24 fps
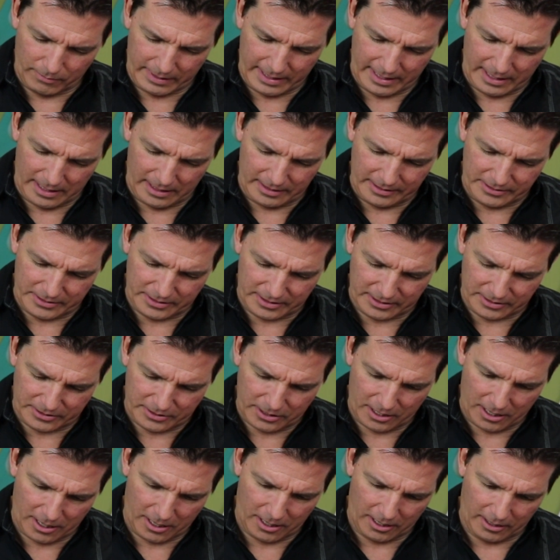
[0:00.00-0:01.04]
Well, he's a
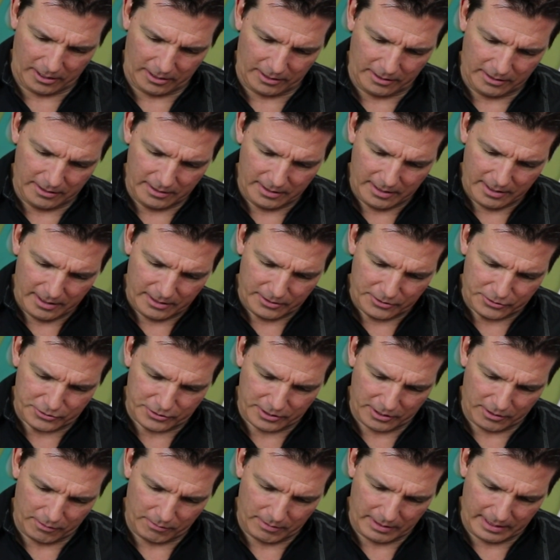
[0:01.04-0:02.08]
guitar,
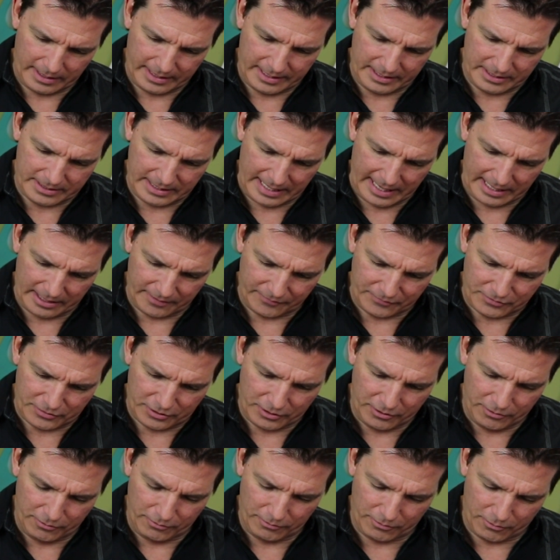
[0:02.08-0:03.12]
so uh, he's out of
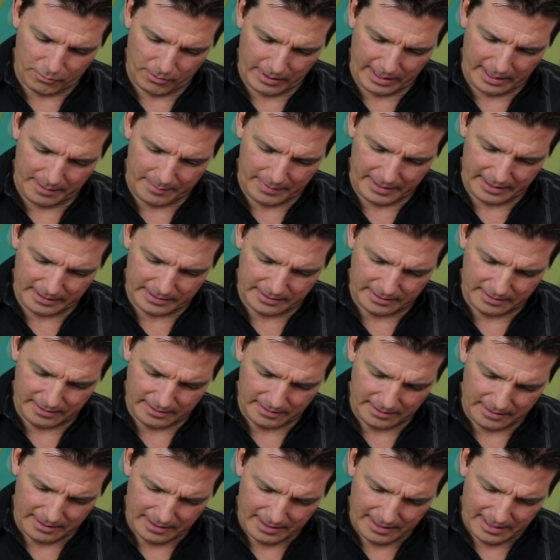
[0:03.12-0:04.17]
tune quite a bit,
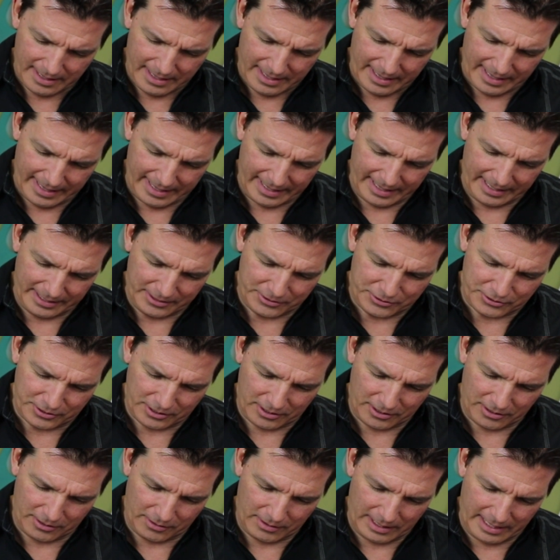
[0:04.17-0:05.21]
mm. and
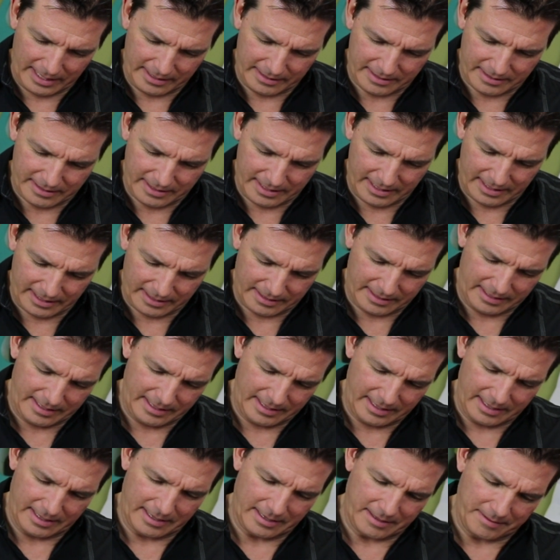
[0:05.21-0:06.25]
so I think
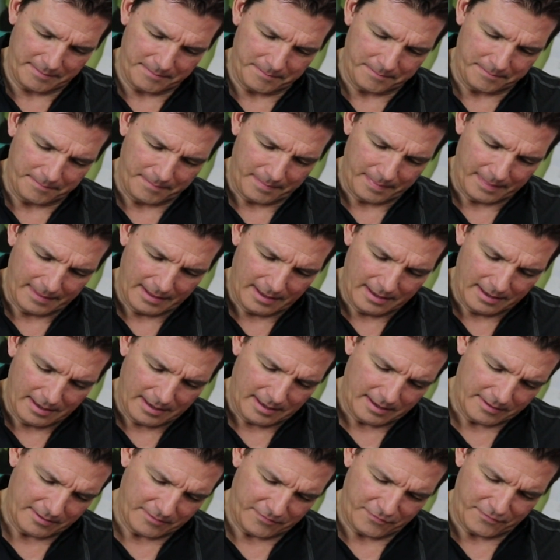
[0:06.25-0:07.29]
the, um,
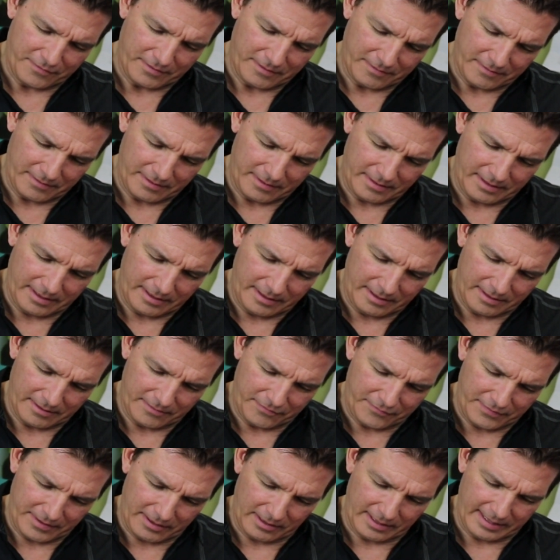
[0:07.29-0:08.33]
the the the the
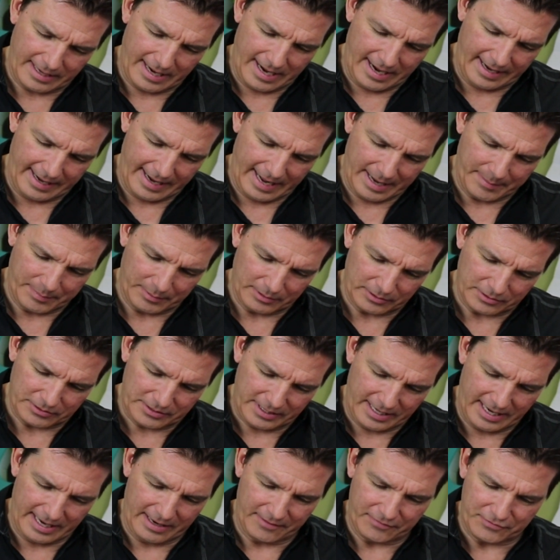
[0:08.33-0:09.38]
Fairly Odd Apples
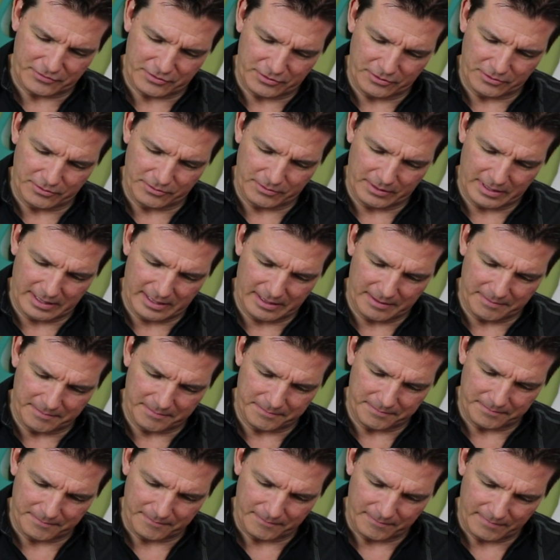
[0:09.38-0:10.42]
have to
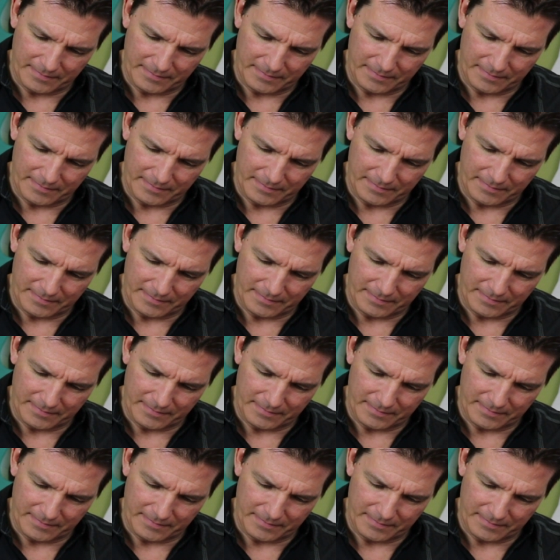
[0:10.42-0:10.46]
um,